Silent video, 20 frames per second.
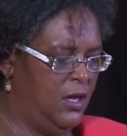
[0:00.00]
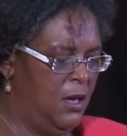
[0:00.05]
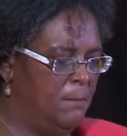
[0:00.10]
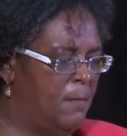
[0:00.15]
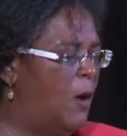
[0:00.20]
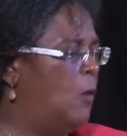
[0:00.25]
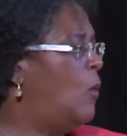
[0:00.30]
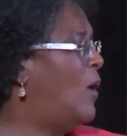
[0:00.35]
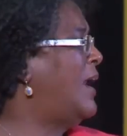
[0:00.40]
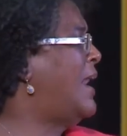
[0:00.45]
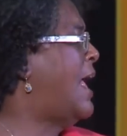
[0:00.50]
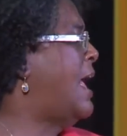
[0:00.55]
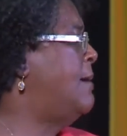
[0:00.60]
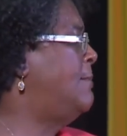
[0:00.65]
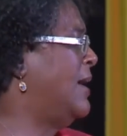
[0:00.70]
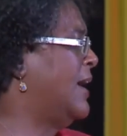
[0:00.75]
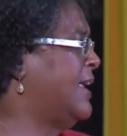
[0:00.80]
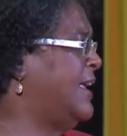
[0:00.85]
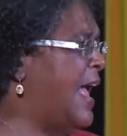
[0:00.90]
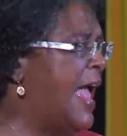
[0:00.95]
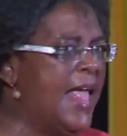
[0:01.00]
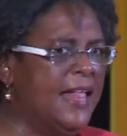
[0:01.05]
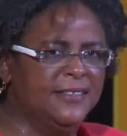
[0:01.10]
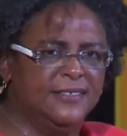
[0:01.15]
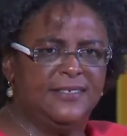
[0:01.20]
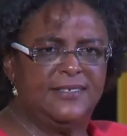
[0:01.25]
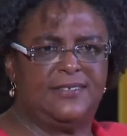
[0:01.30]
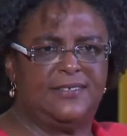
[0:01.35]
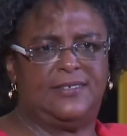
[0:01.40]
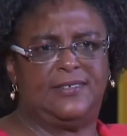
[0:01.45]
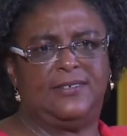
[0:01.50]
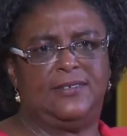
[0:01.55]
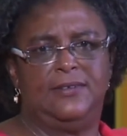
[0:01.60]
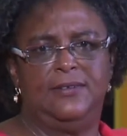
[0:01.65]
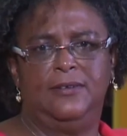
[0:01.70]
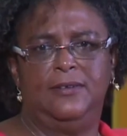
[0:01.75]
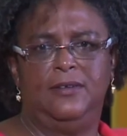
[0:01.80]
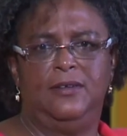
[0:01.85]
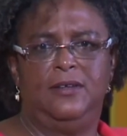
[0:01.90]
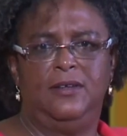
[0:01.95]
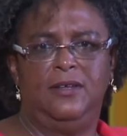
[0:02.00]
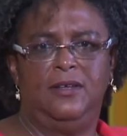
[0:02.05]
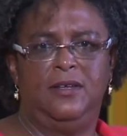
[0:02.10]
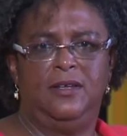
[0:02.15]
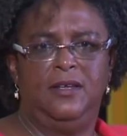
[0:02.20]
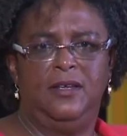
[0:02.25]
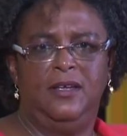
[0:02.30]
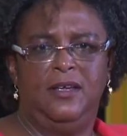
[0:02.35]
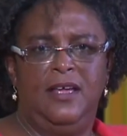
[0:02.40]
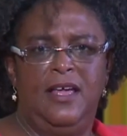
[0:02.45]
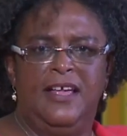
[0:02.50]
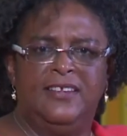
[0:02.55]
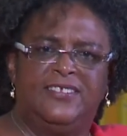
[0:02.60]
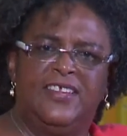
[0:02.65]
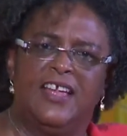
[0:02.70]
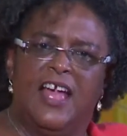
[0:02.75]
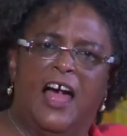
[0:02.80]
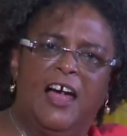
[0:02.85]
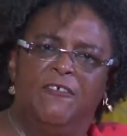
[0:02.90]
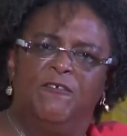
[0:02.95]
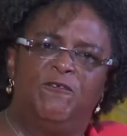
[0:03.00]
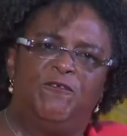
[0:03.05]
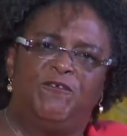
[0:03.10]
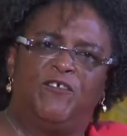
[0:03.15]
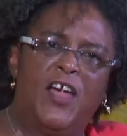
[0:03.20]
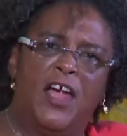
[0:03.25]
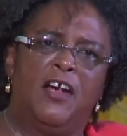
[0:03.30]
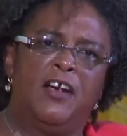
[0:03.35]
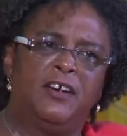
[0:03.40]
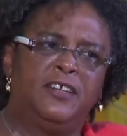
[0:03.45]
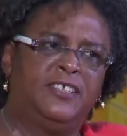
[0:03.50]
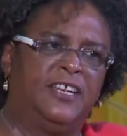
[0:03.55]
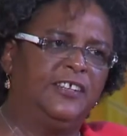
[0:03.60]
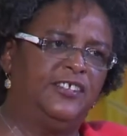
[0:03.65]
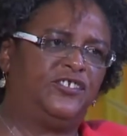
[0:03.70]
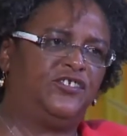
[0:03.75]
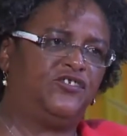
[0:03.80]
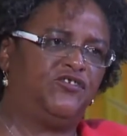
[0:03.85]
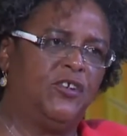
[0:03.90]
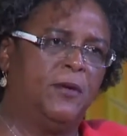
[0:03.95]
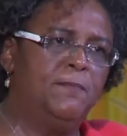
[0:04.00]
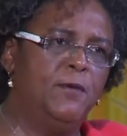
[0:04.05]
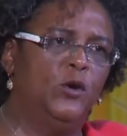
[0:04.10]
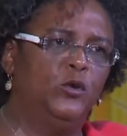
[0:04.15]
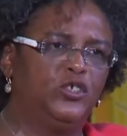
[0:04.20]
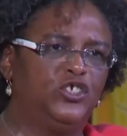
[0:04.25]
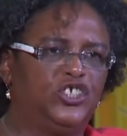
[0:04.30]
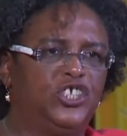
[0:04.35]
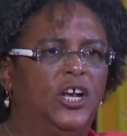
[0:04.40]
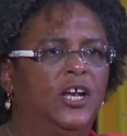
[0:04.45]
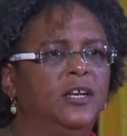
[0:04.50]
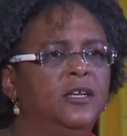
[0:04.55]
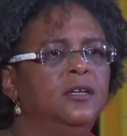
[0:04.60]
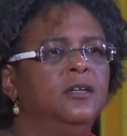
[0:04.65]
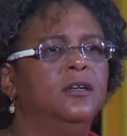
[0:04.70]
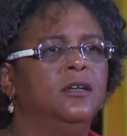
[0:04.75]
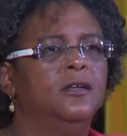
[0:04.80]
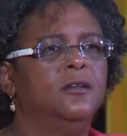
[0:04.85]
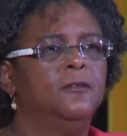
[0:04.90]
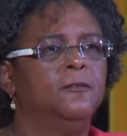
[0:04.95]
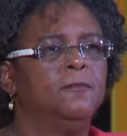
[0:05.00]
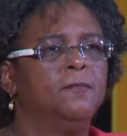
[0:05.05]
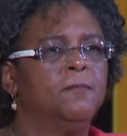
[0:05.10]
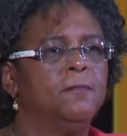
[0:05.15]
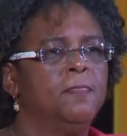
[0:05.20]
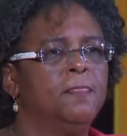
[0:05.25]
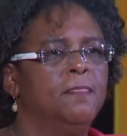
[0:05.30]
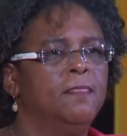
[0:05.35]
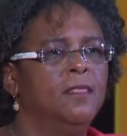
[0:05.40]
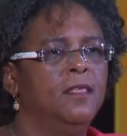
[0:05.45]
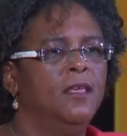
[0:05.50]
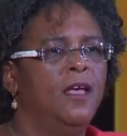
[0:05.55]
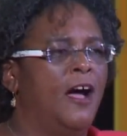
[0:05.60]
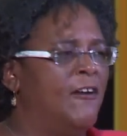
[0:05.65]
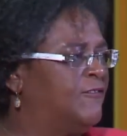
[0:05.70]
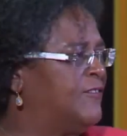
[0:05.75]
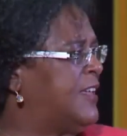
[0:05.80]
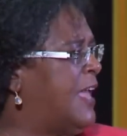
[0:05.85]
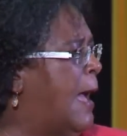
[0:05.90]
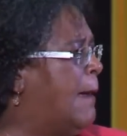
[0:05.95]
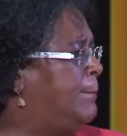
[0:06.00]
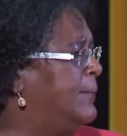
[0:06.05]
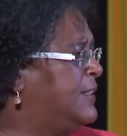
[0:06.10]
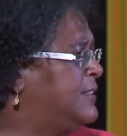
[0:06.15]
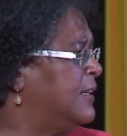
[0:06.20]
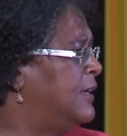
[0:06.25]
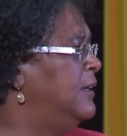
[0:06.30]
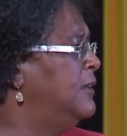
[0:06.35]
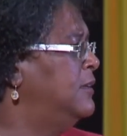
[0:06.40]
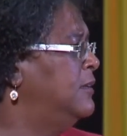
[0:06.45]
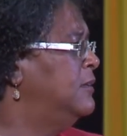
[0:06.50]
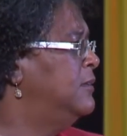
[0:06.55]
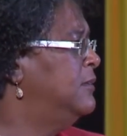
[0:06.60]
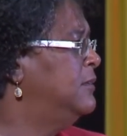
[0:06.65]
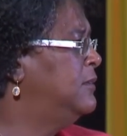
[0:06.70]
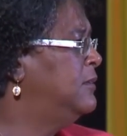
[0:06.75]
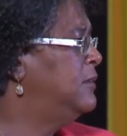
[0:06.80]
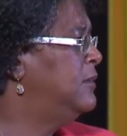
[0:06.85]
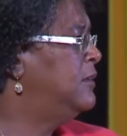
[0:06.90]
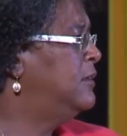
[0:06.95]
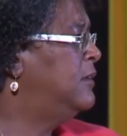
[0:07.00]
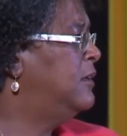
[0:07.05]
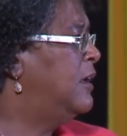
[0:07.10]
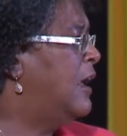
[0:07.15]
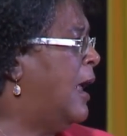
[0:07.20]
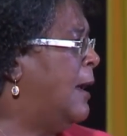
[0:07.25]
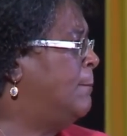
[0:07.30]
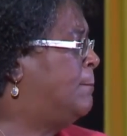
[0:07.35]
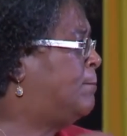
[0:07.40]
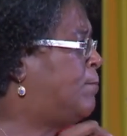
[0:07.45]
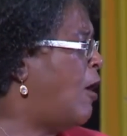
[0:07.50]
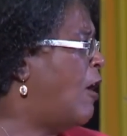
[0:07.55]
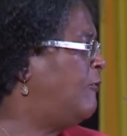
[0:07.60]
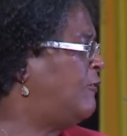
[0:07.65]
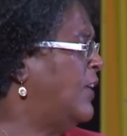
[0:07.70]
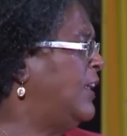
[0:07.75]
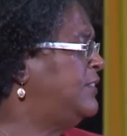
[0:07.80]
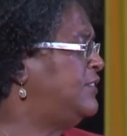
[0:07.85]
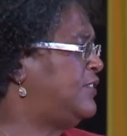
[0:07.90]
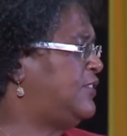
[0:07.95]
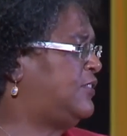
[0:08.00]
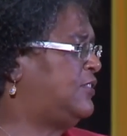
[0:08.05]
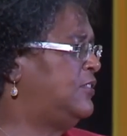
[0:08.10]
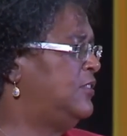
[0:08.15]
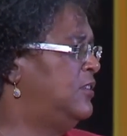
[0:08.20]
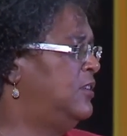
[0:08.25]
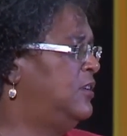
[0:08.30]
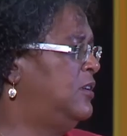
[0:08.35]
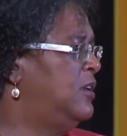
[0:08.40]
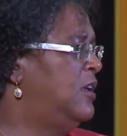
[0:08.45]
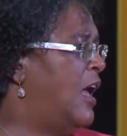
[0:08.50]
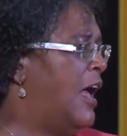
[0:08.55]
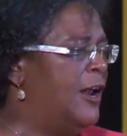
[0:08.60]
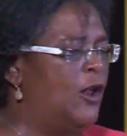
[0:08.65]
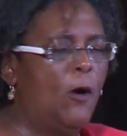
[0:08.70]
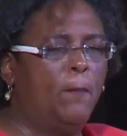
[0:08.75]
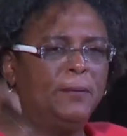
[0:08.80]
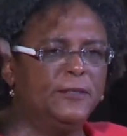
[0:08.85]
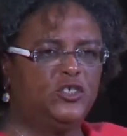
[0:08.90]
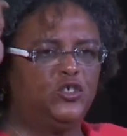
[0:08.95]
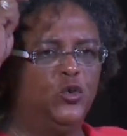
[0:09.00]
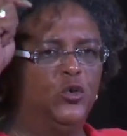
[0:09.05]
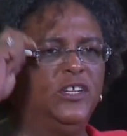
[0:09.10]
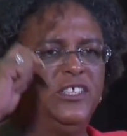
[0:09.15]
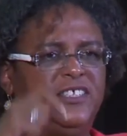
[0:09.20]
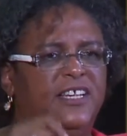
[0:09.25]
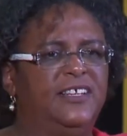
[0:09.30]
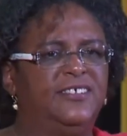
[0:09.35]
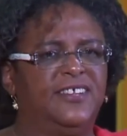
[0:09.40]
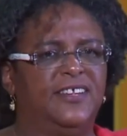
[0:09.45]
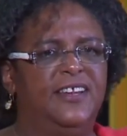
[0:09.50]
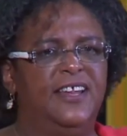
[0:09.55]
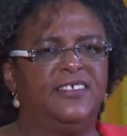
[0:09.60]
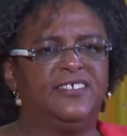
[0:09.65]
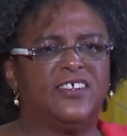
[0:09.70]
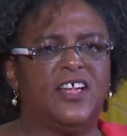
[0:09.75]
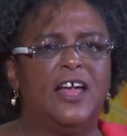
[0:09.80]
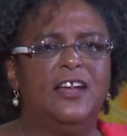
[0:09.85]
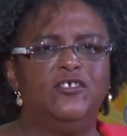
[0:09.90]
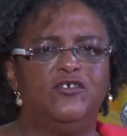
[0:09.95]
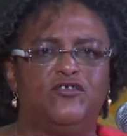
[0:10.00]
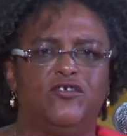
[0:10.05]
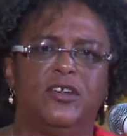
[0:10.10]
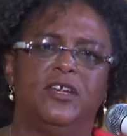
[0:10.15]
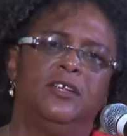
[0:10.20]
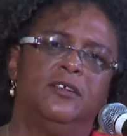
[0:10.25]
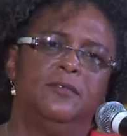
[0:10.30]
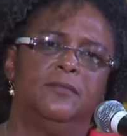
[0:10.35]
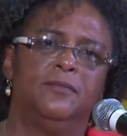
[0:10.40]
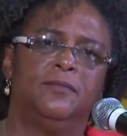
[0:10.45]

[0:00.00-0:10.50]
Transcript: But what I am against is the unfair distribution of capital and profits and opportunities in this country.